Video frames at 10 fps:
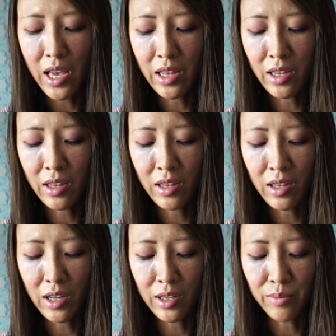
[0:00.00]
and
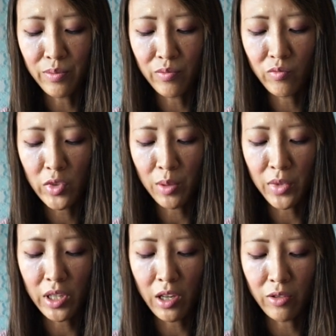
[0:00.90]
then some
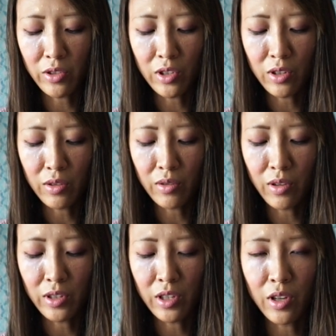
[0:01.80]
of the colors
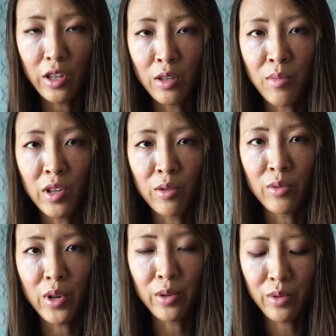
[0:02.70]
on the middle
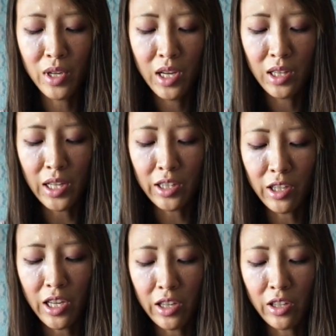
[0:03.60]
row, like
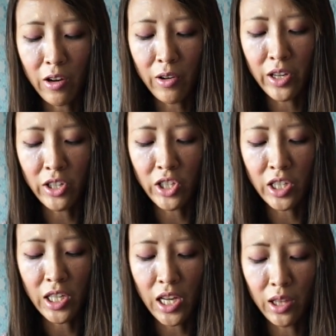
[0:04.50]
the orange
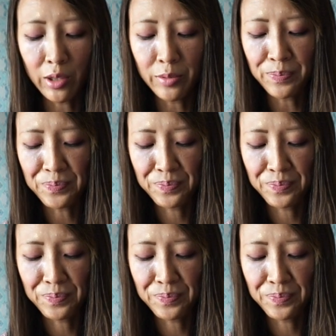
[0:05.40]
and the yellow,